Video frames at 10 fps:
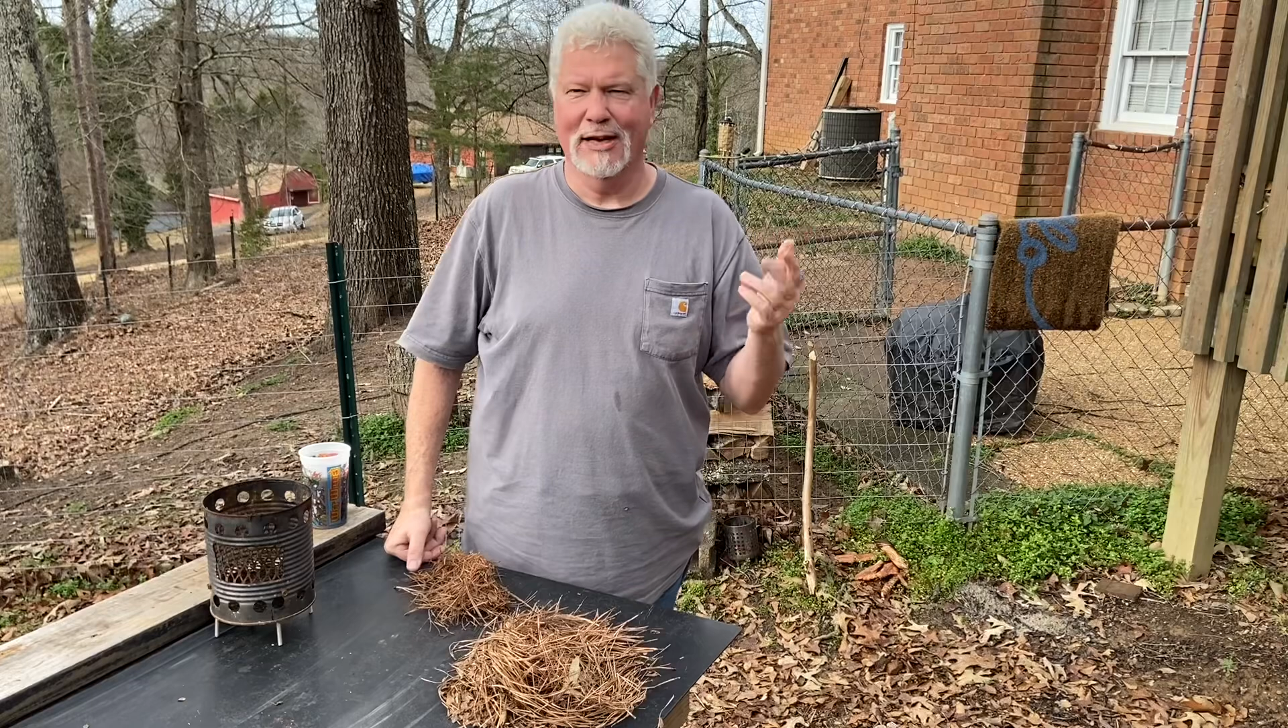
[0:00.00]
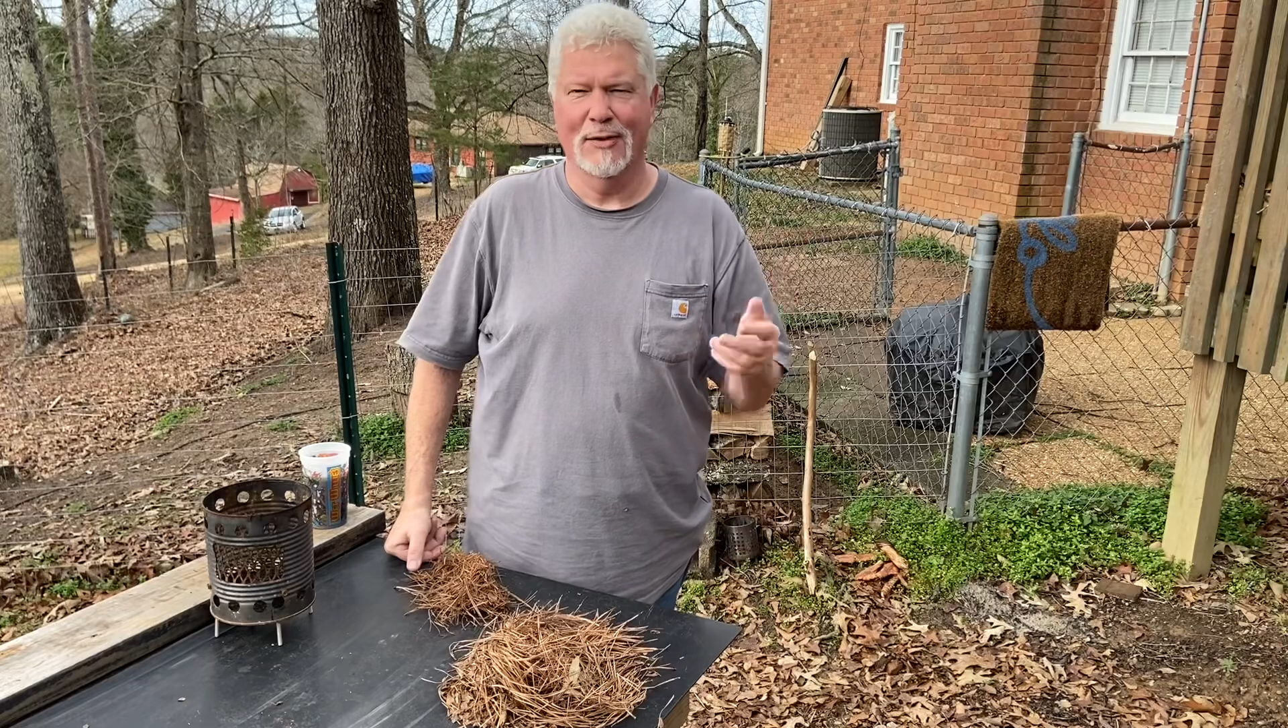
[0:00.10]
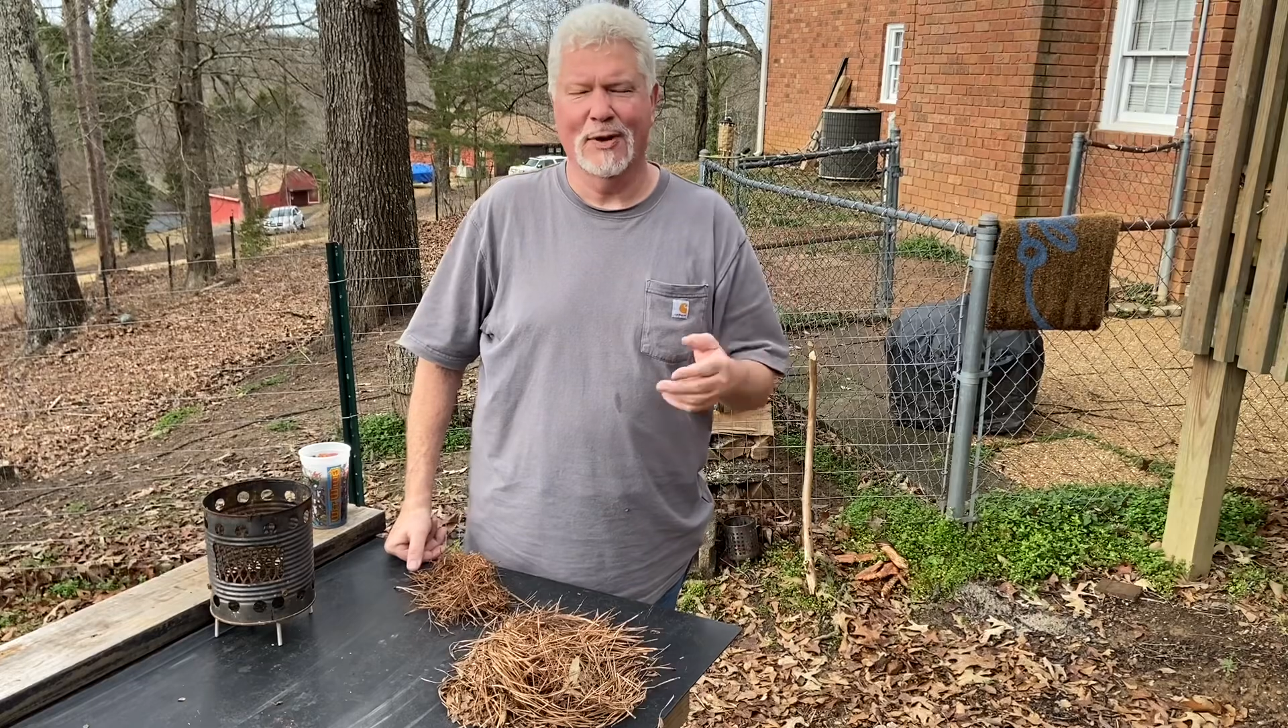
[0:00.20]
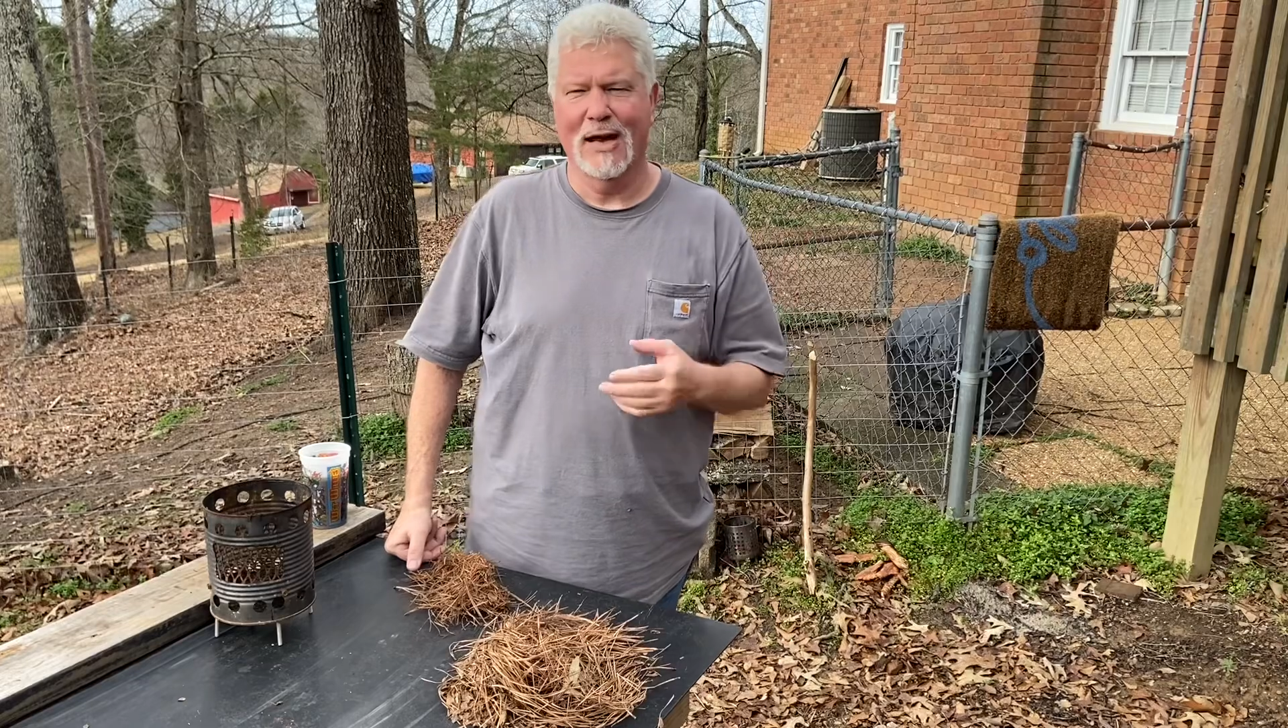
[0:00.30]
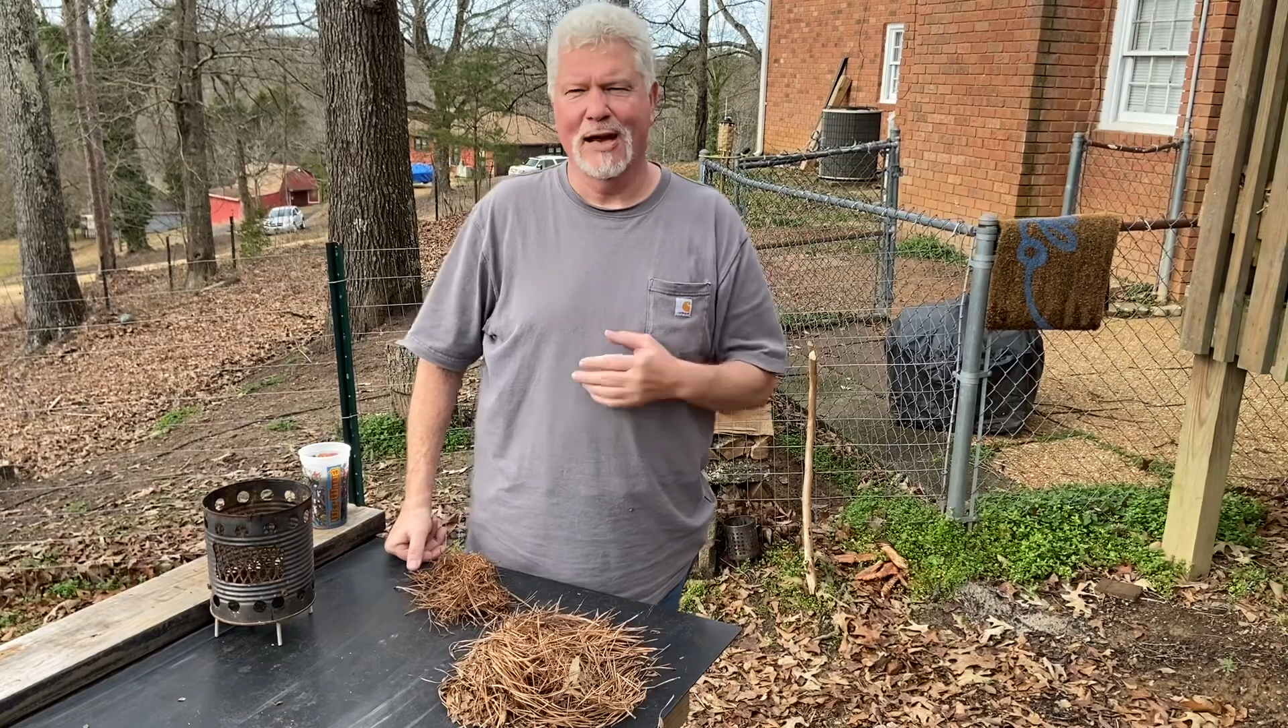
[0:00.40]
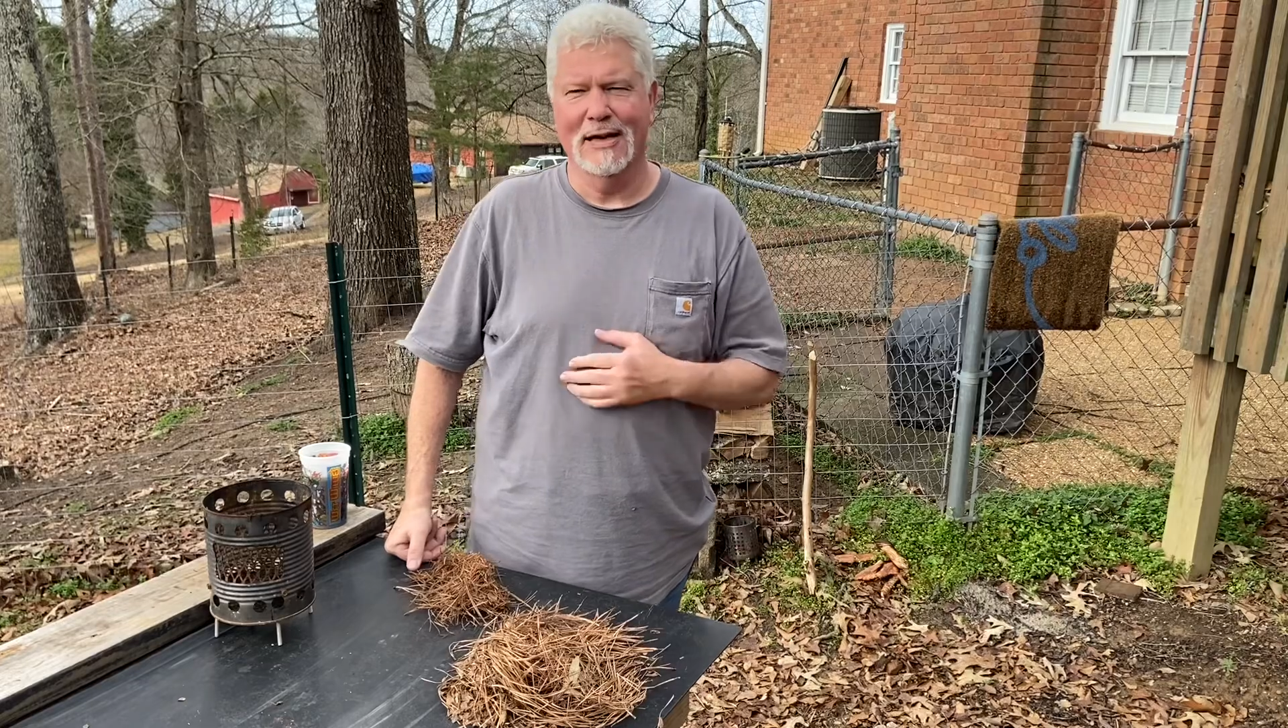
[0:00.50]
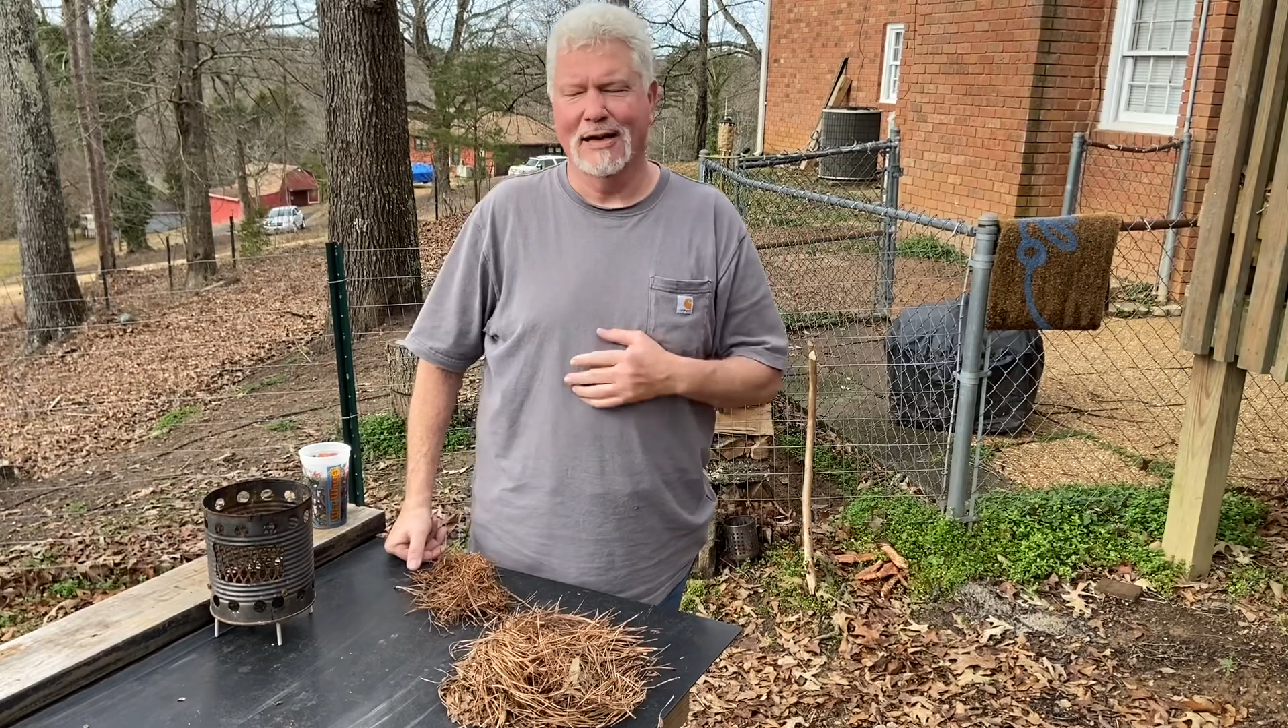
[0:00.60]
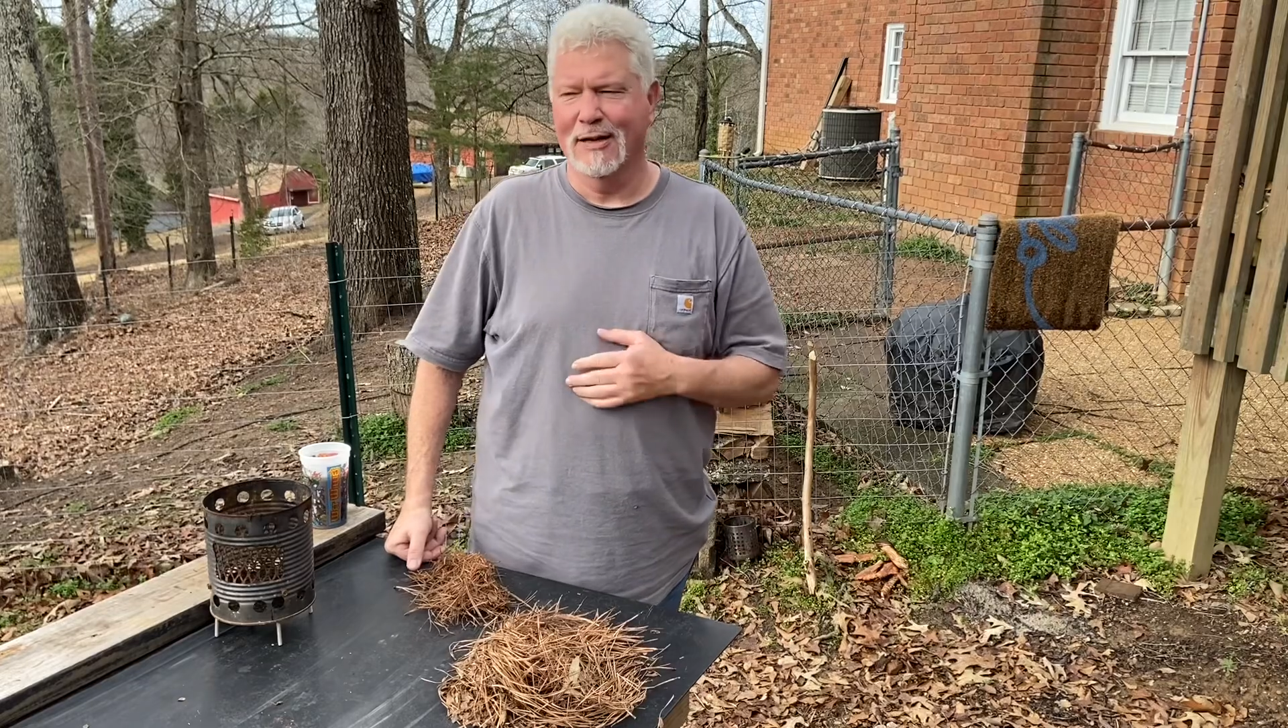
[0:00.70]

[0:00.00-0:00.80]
online and I